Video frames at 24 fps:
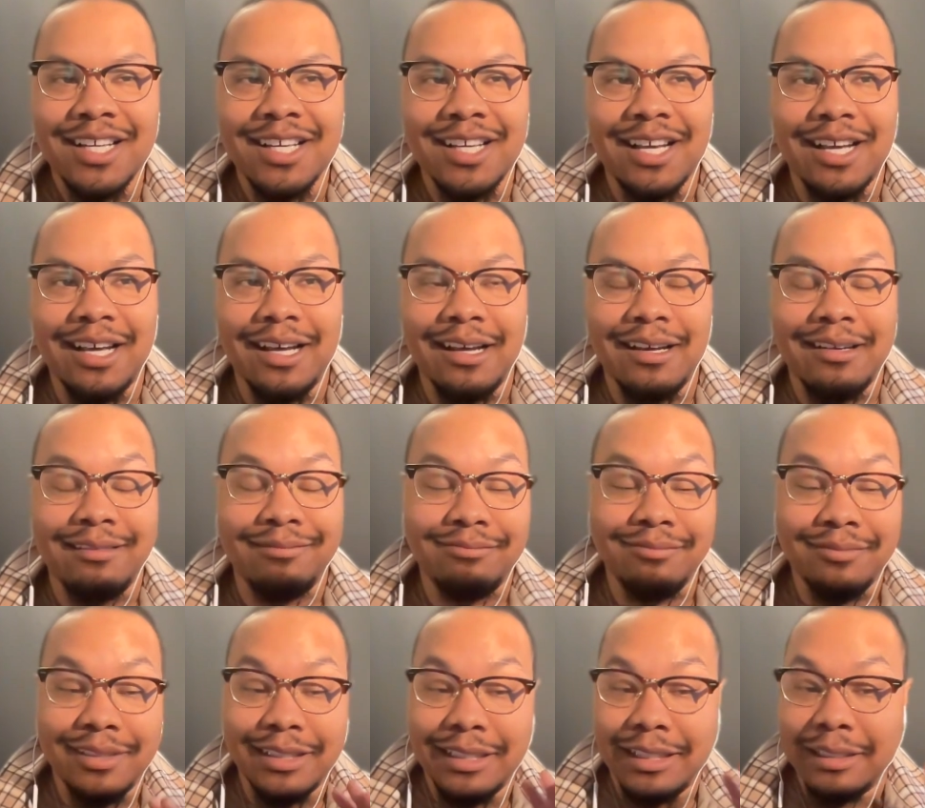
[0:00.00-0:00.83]

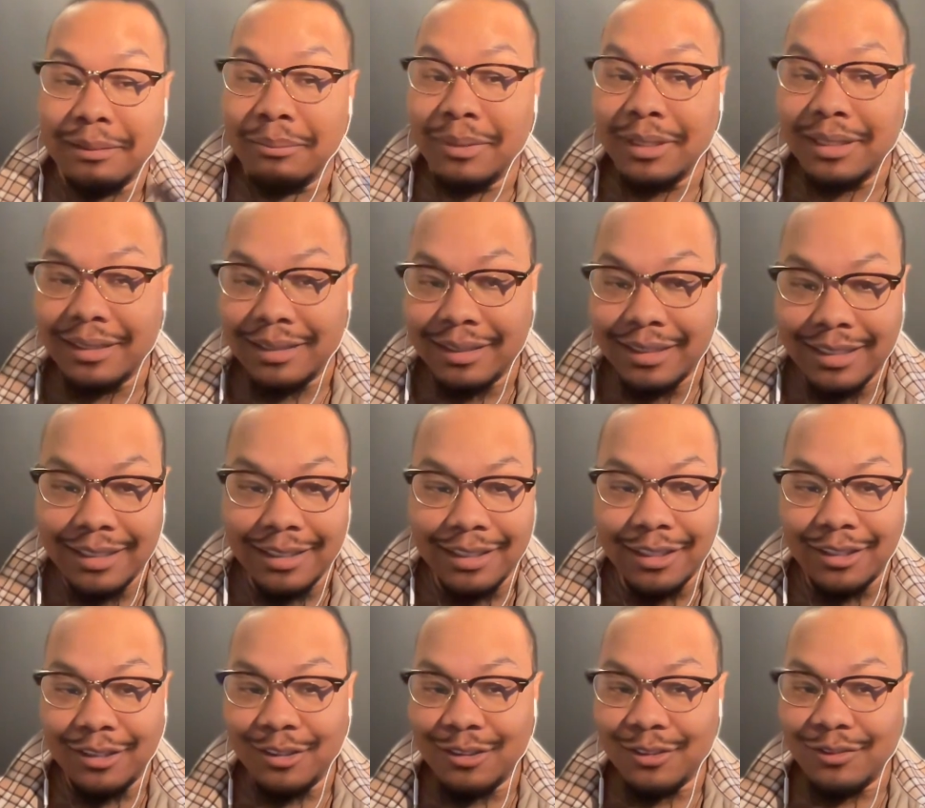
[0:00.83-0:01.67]
the ability to
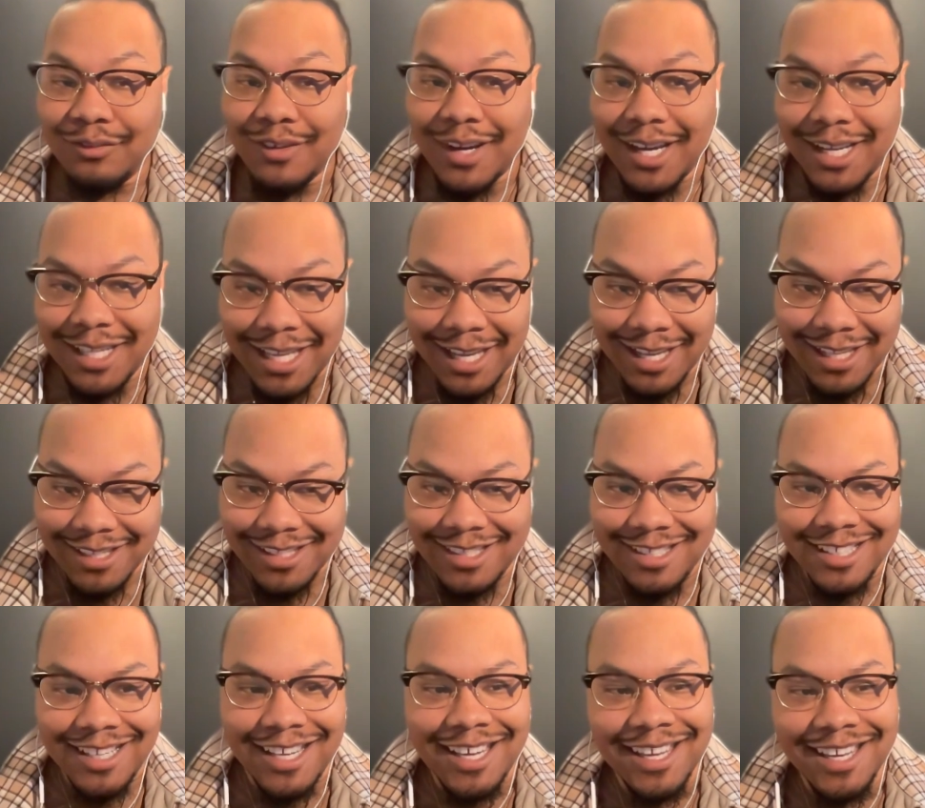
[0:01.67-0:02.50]
use finance,
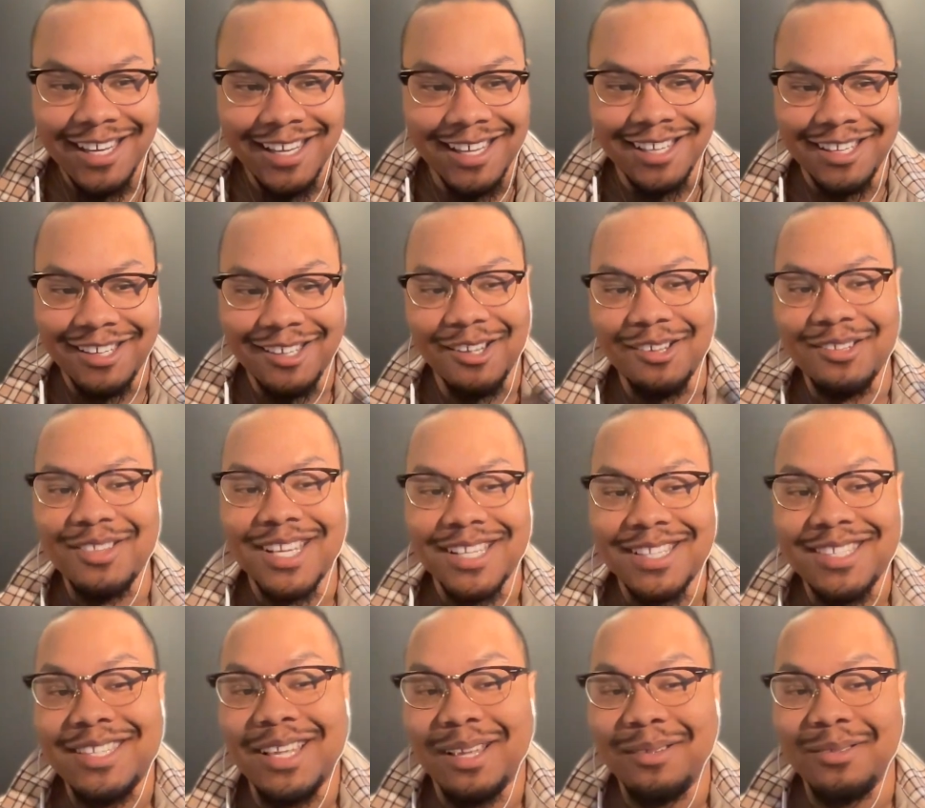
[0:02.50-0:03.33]
that
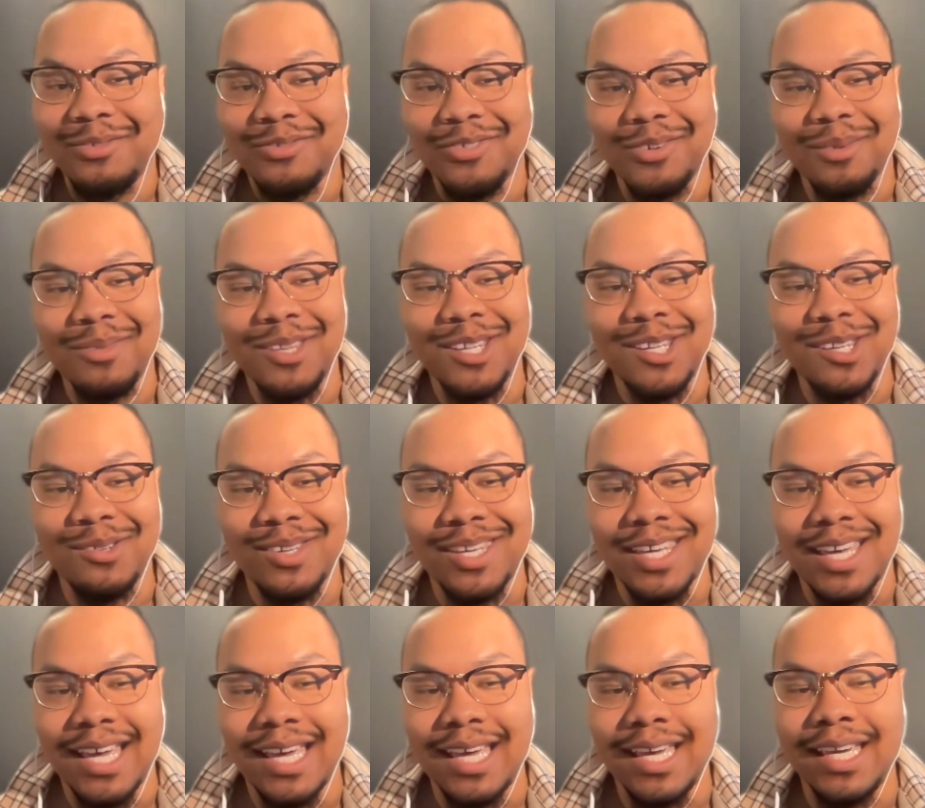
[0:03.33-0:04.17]
stems from the
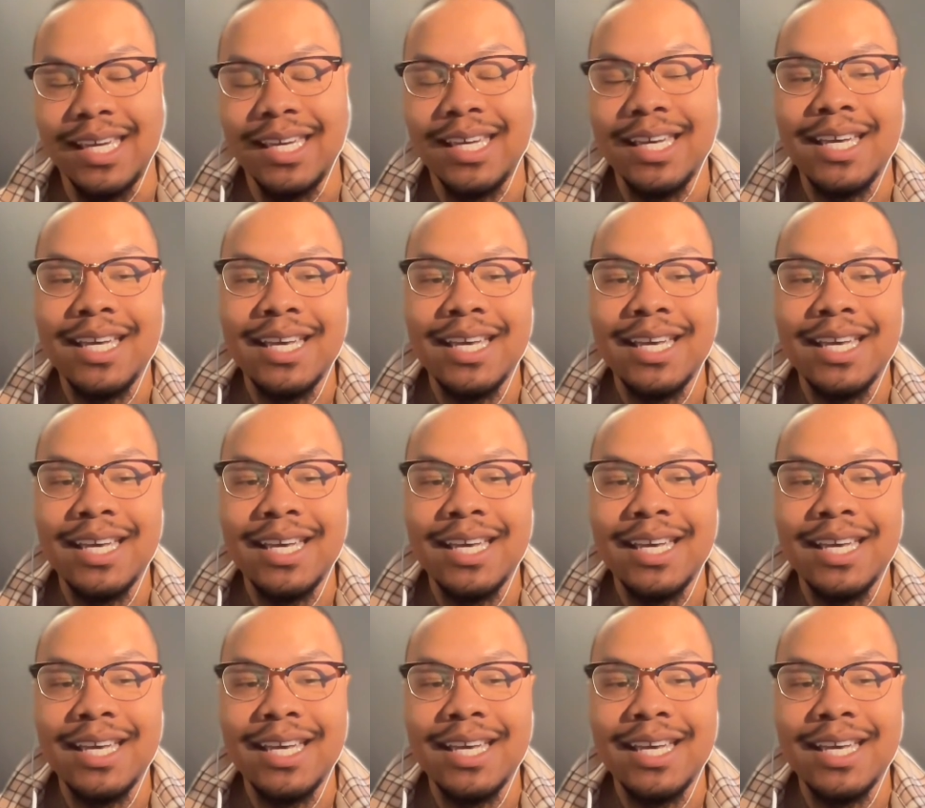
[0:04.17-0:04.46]
UK,